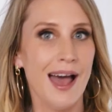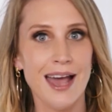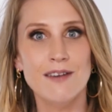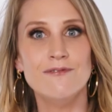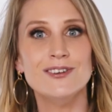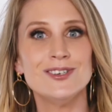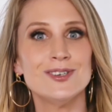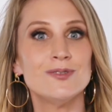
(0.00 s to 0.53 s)
a
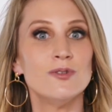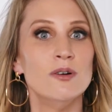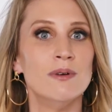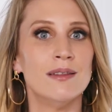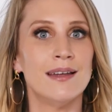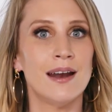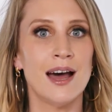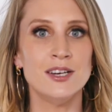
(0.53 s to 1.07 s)
vicious rumour
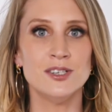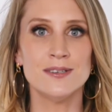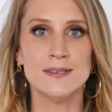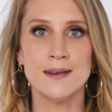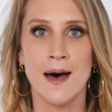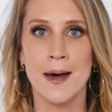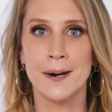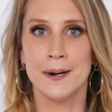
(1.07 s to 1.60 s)
that I just
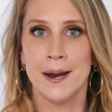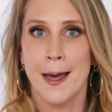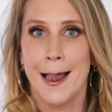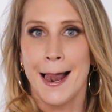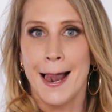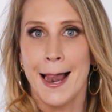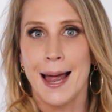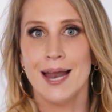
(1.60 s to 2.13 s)
started.
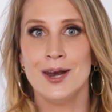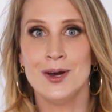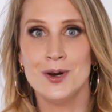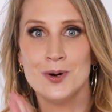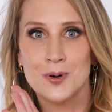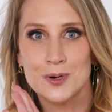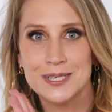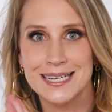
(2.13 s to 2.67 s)

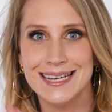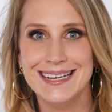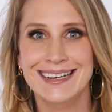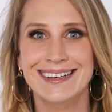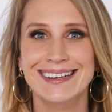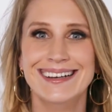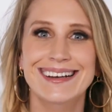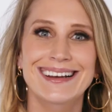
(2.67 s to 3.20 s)
Naughty.
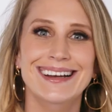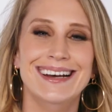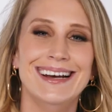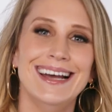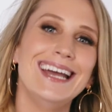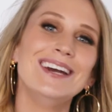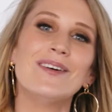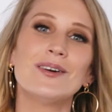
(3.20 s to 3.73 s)

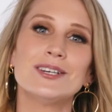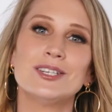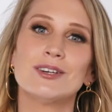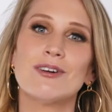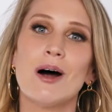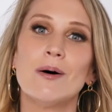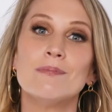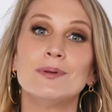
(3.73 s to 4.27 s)
In order to
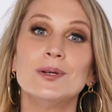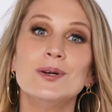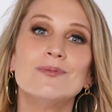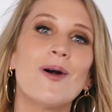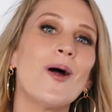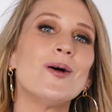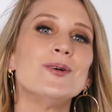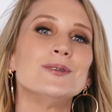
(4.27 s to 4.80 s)
grow a blue
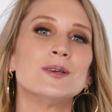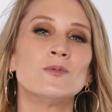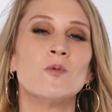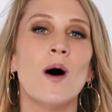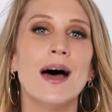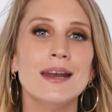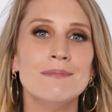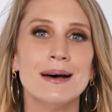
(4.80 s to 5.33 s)
rose,
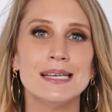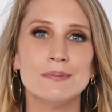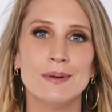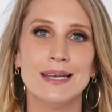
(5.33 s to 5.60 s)
one must